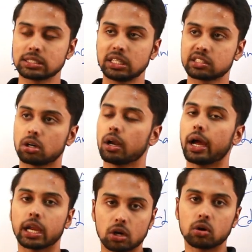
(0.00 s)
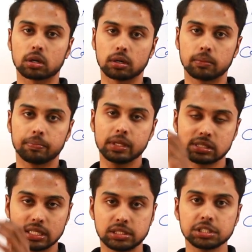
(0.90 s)
restriction on High
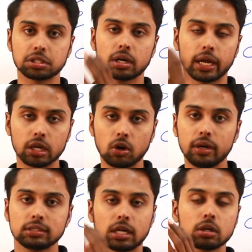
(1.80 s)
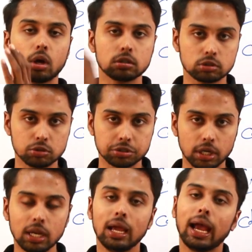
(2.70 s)
Court is
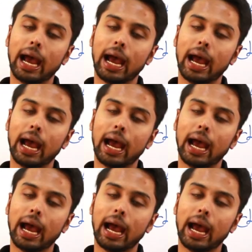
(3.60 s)
unconstitutional,